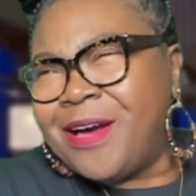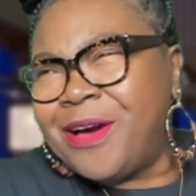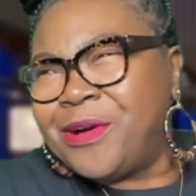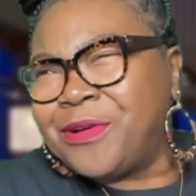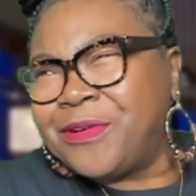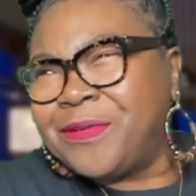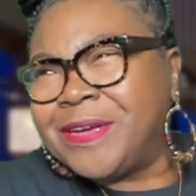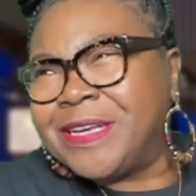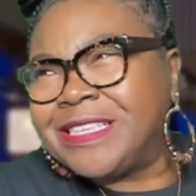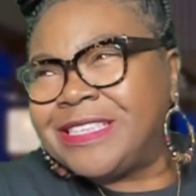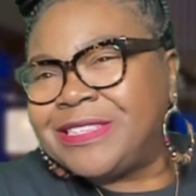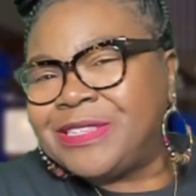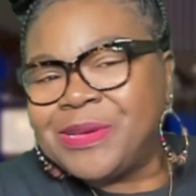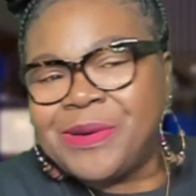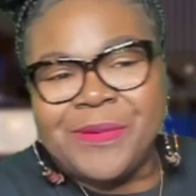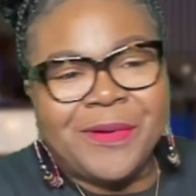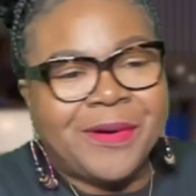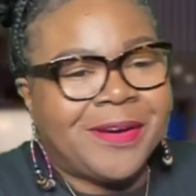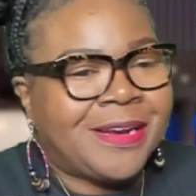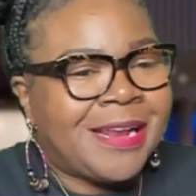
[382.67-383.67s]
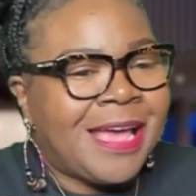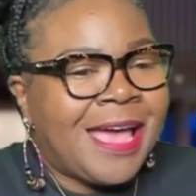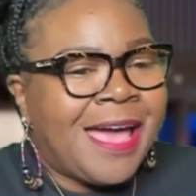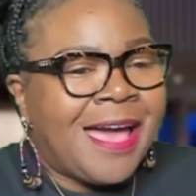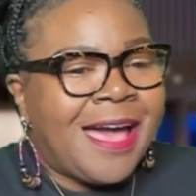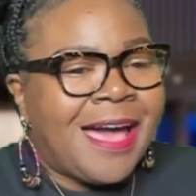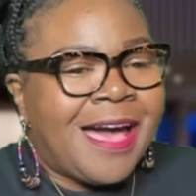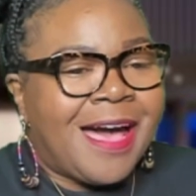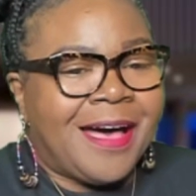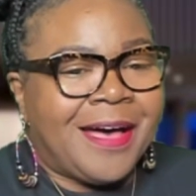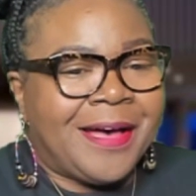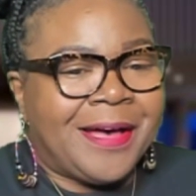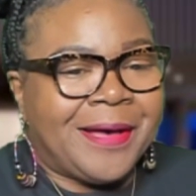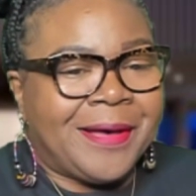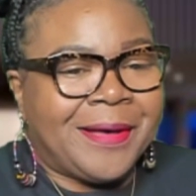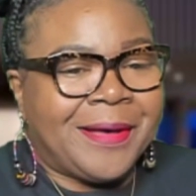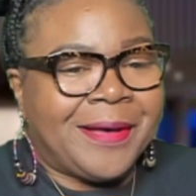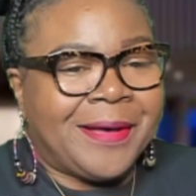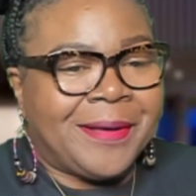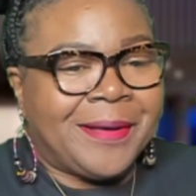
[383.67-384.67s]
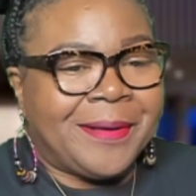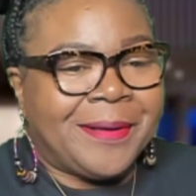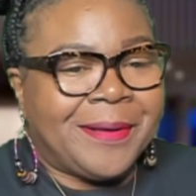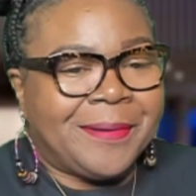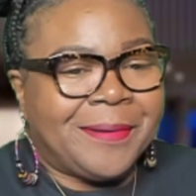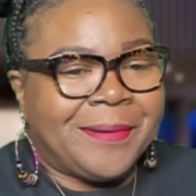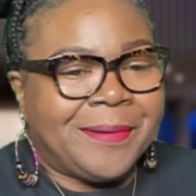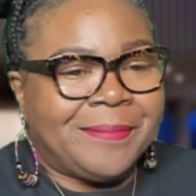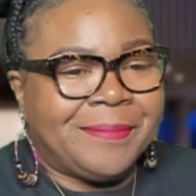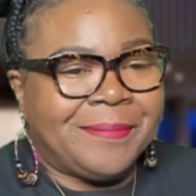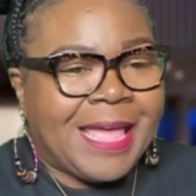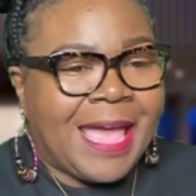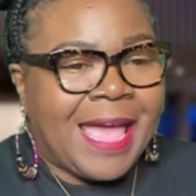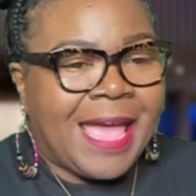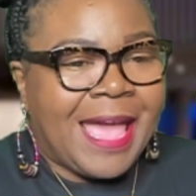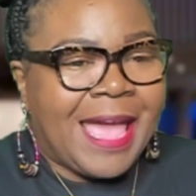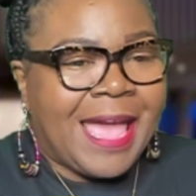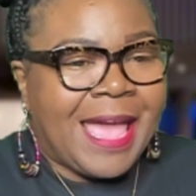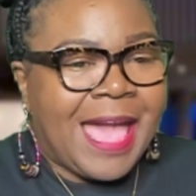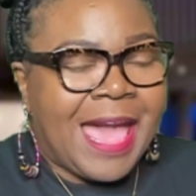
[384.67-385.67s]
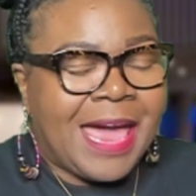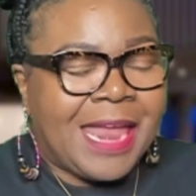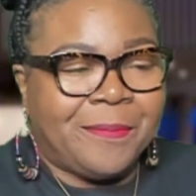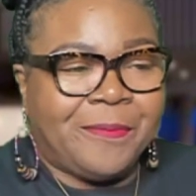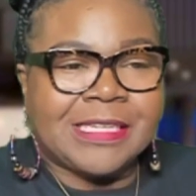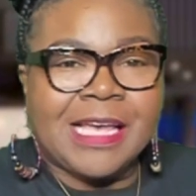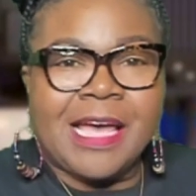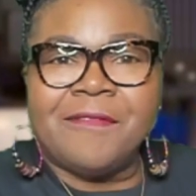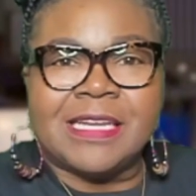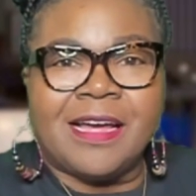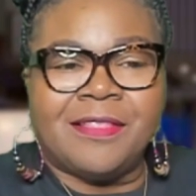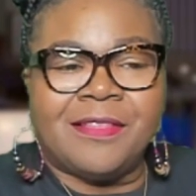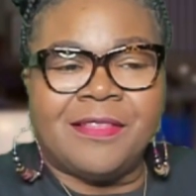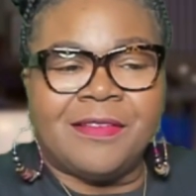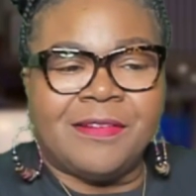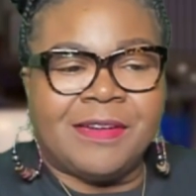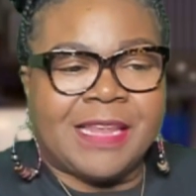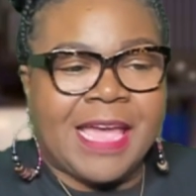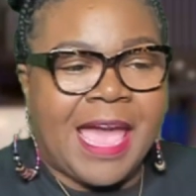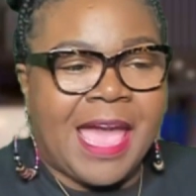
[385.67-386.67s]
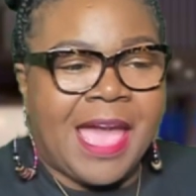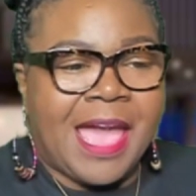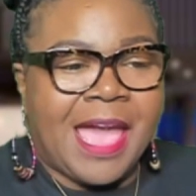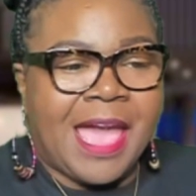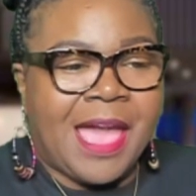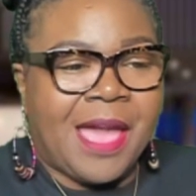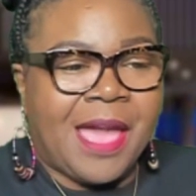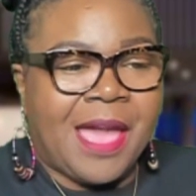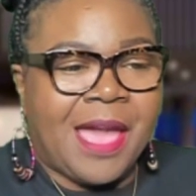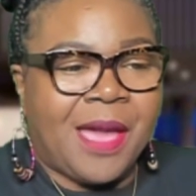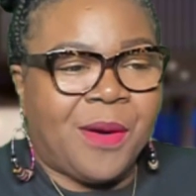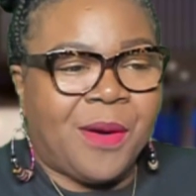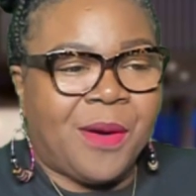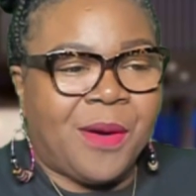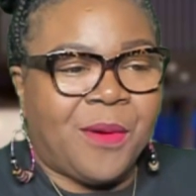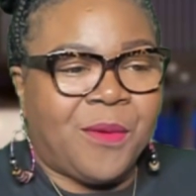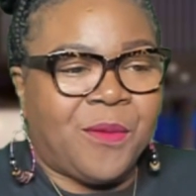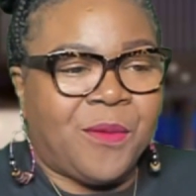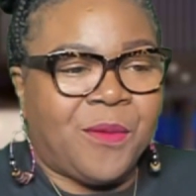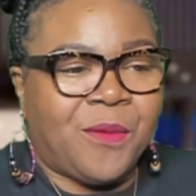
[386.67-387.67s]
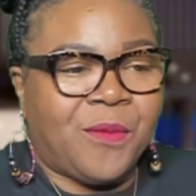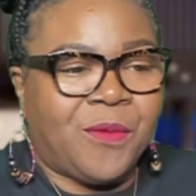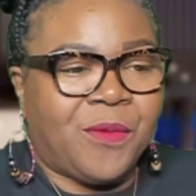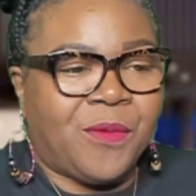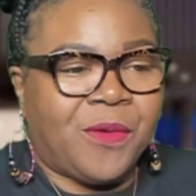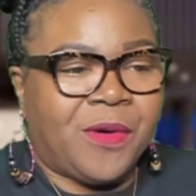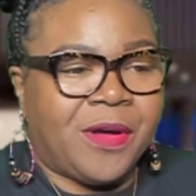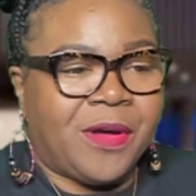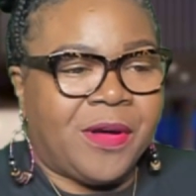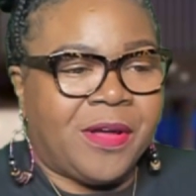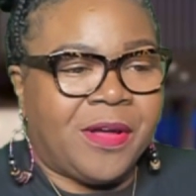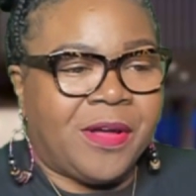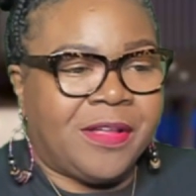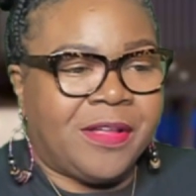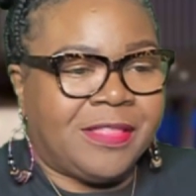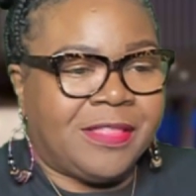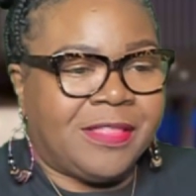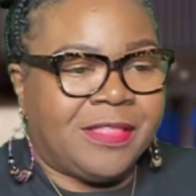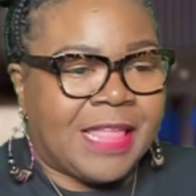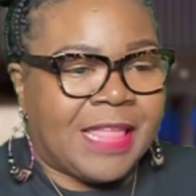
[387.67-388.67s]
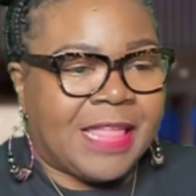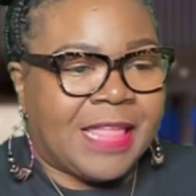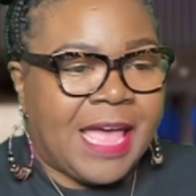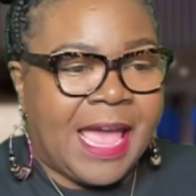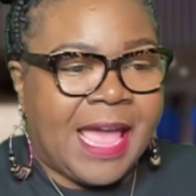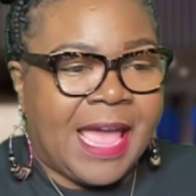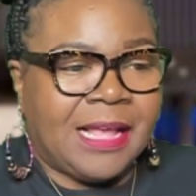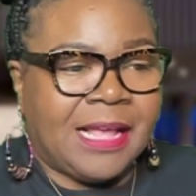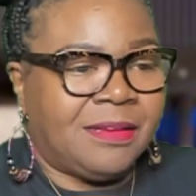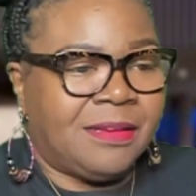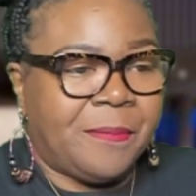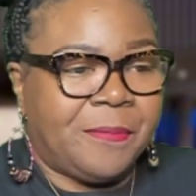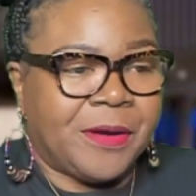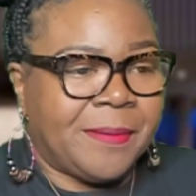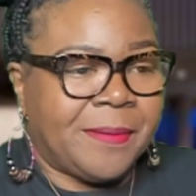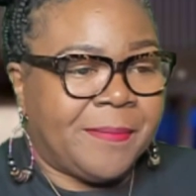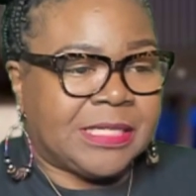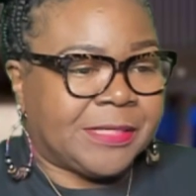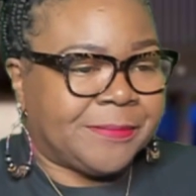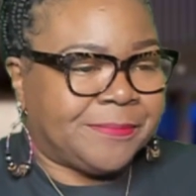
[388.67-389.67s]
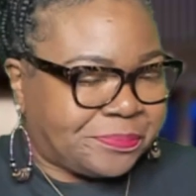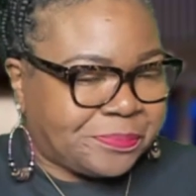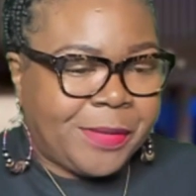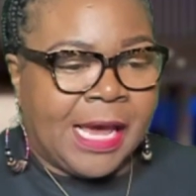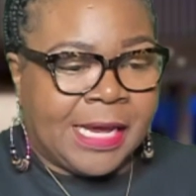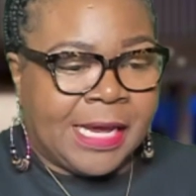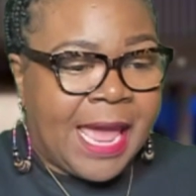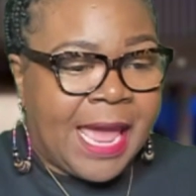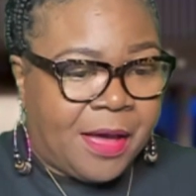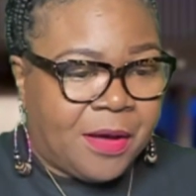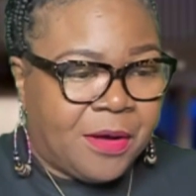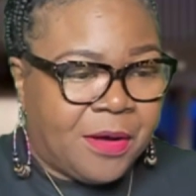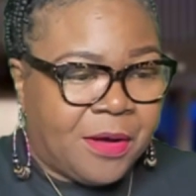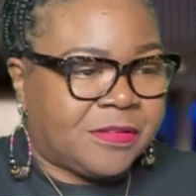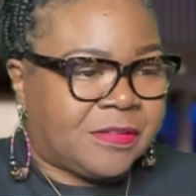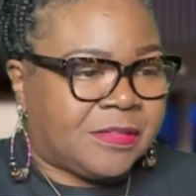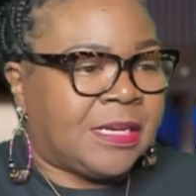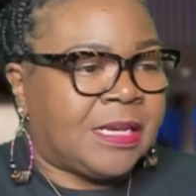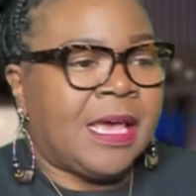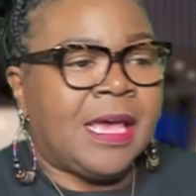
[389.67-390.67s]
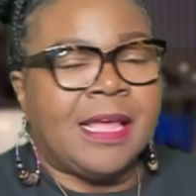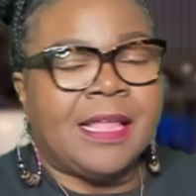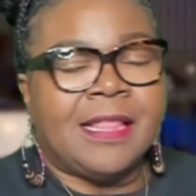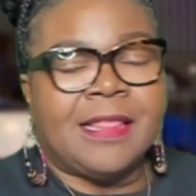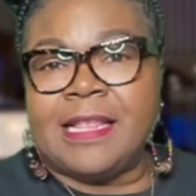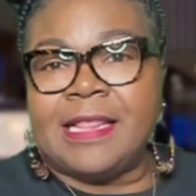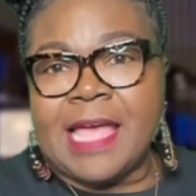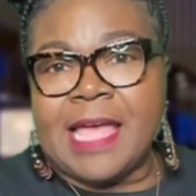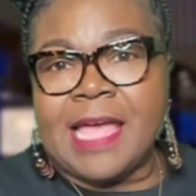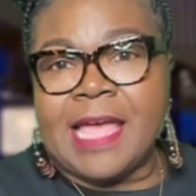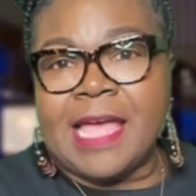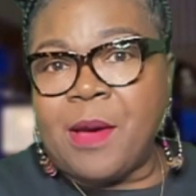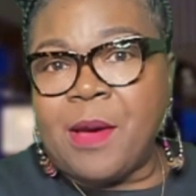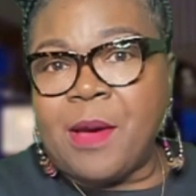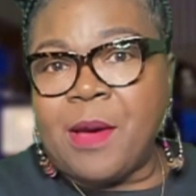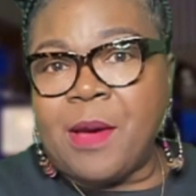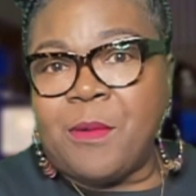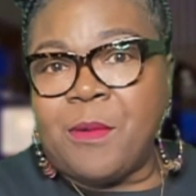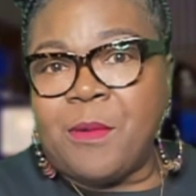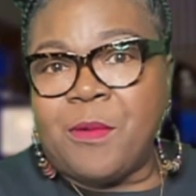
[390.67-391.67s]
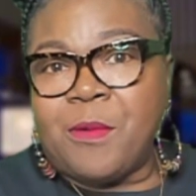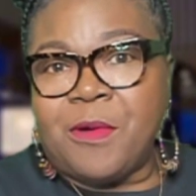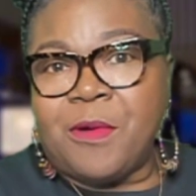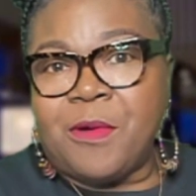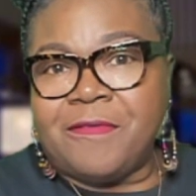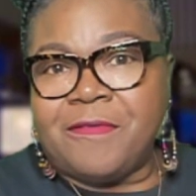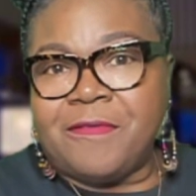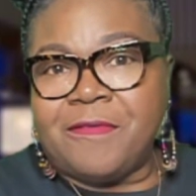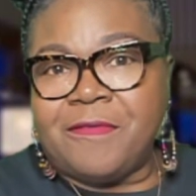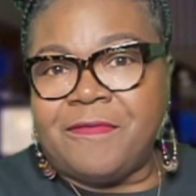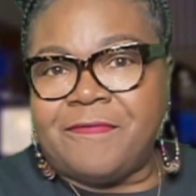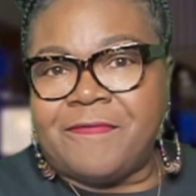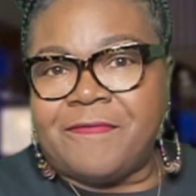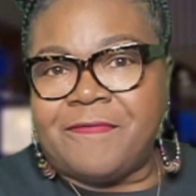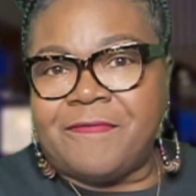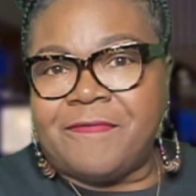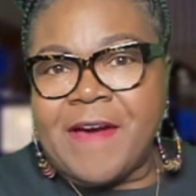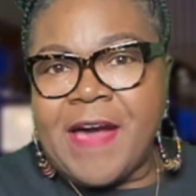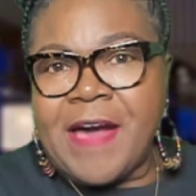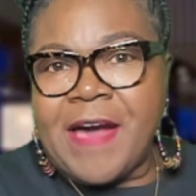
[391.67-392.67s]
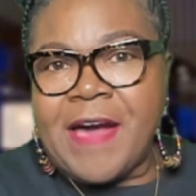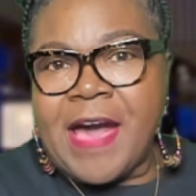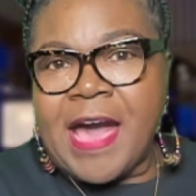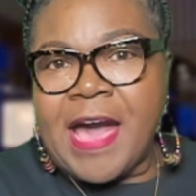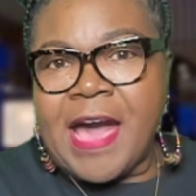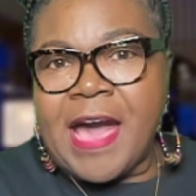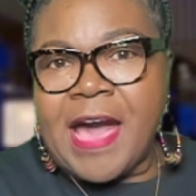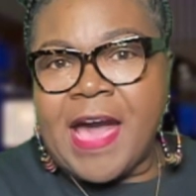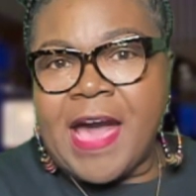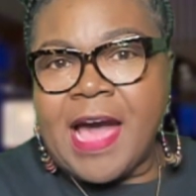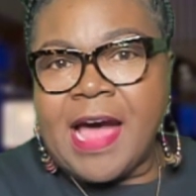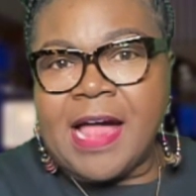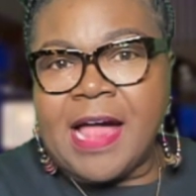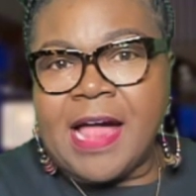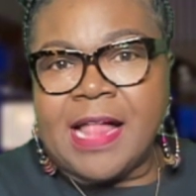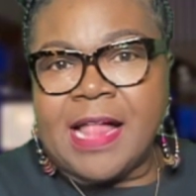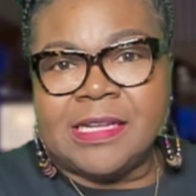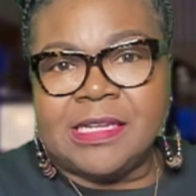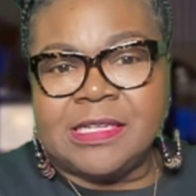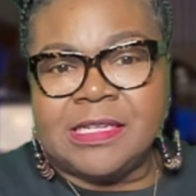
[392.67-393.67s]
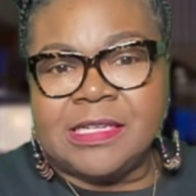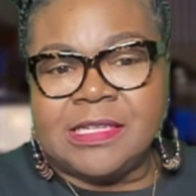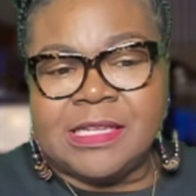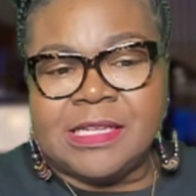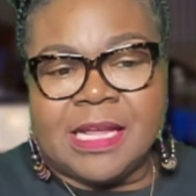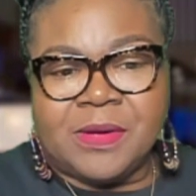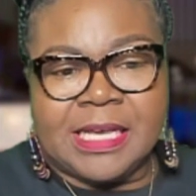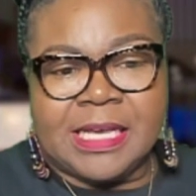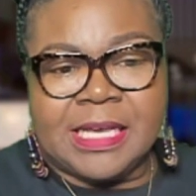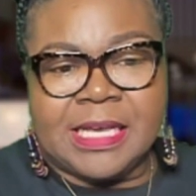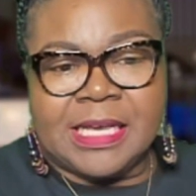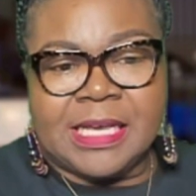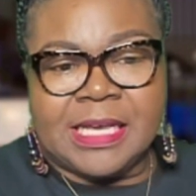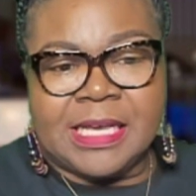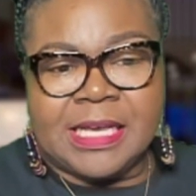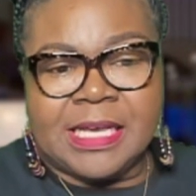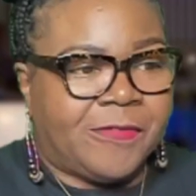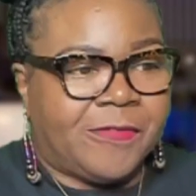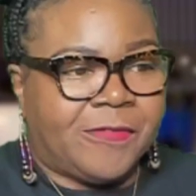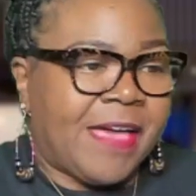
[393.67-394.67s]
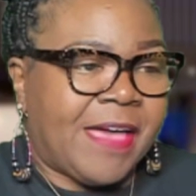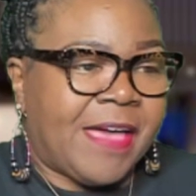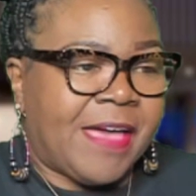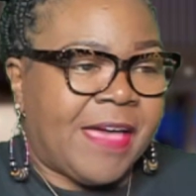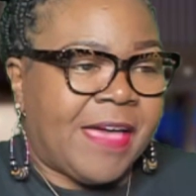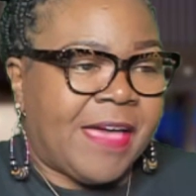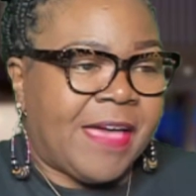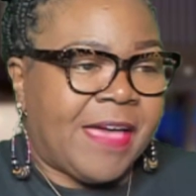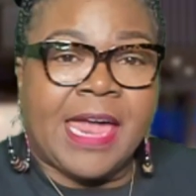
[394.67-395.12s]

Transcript: Chris Stewart, they had a press conference the other day where they, pretty much announced that they were filing a lawsuit against the club for not having adequate security.